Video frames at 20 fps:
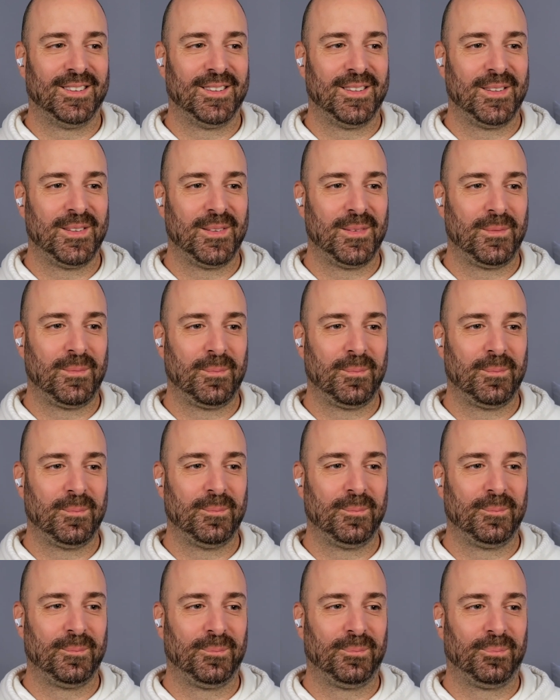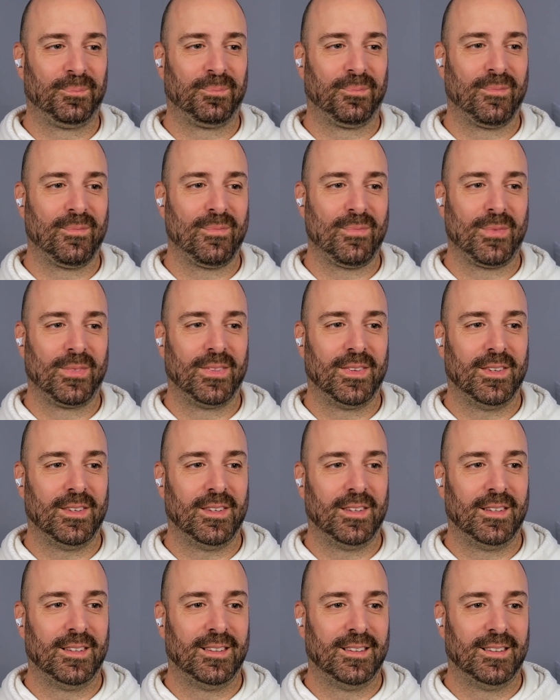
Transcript: Nobody speaks.